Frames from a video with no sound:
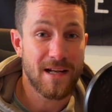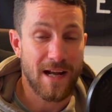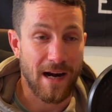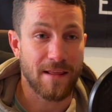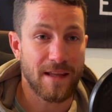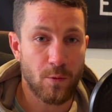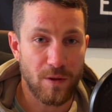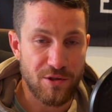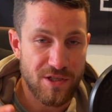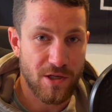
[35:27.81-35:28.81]
And I think when
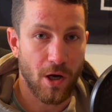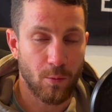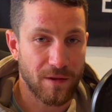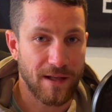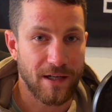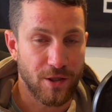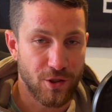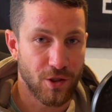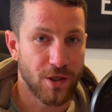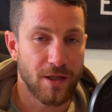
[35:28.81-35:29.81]
you start with like a
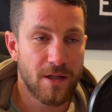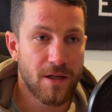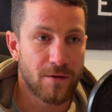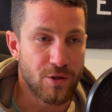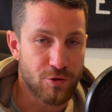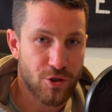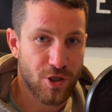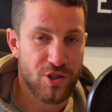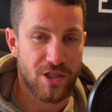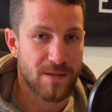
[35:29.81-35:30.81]
good,
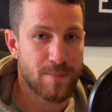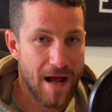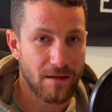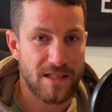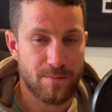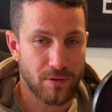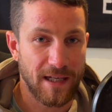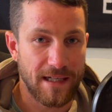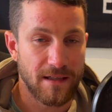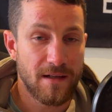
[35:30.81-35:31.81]
nutritious, balanced
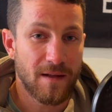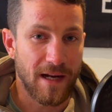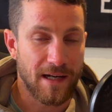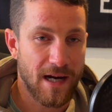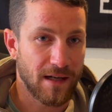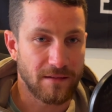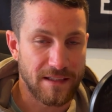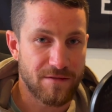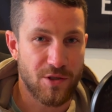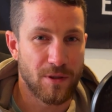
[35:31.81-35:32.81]
plate, it kind of
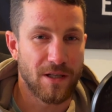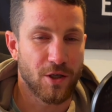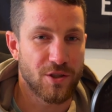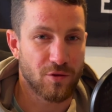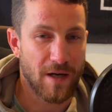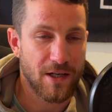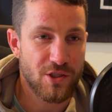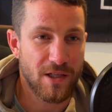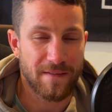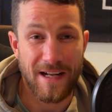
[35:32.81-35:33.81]
leaves you in a good
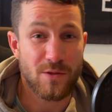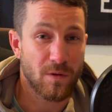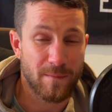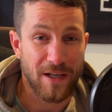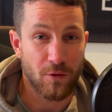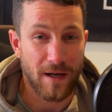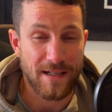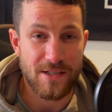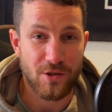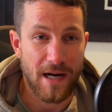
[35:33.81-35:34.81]
direction. And that's one of my
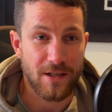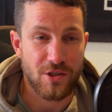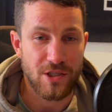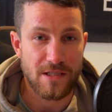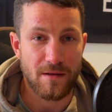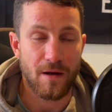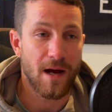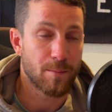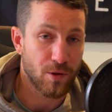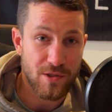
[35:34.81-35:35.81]
greatest strategies,
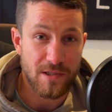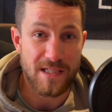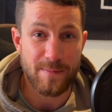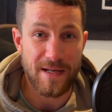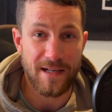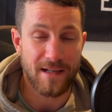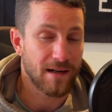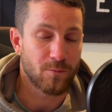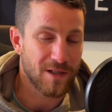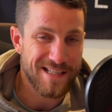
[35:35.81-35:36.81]
personally speaking.
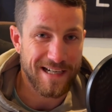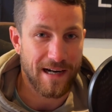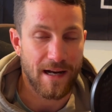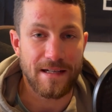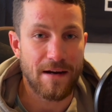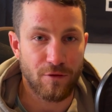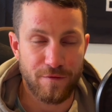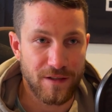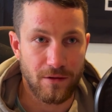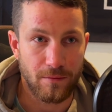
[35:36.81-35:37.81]
And once again, I never
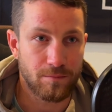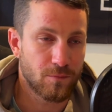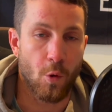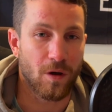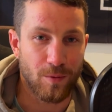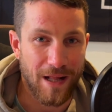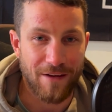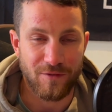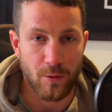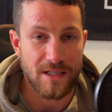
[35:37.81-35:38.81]
feel horrible
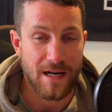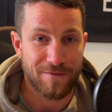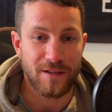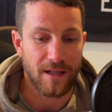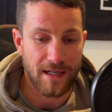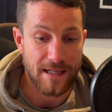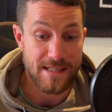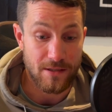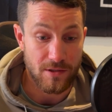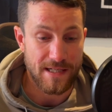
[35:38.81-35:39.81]
afterwards. And I feel like I
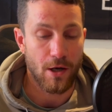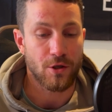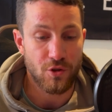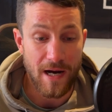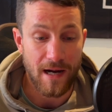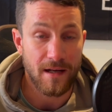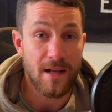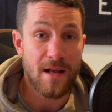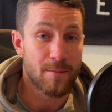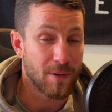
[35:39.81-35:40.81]
still stay on track
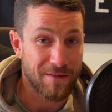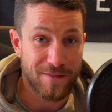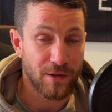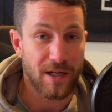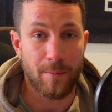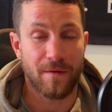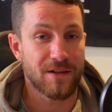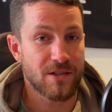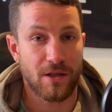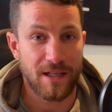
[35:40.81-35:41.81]
by filling up on the
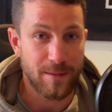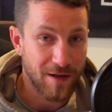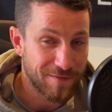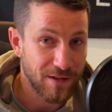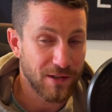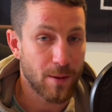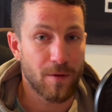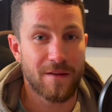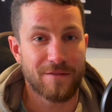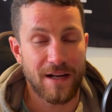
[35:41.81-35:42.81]
turkey, by filling up
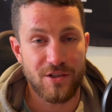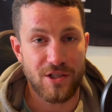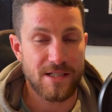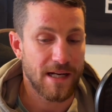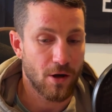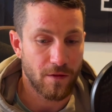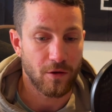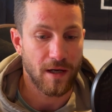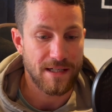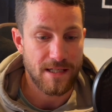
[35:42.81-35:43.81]
on the veggies and all the
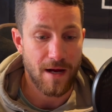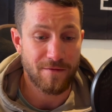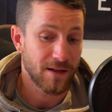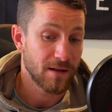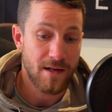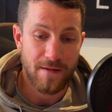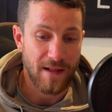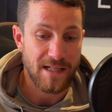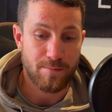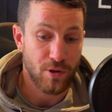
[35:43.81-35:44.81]
great stuff. And
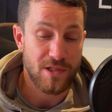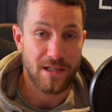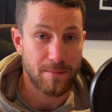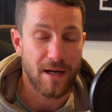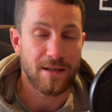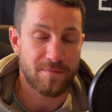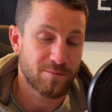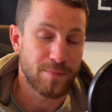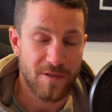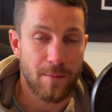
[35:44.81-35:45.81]
that's personally my
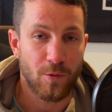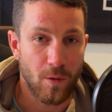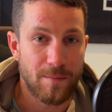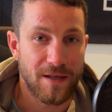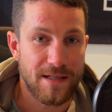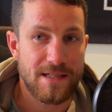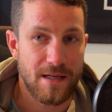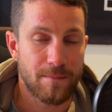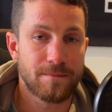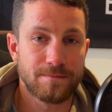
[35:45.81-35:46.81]
number one biggest tip.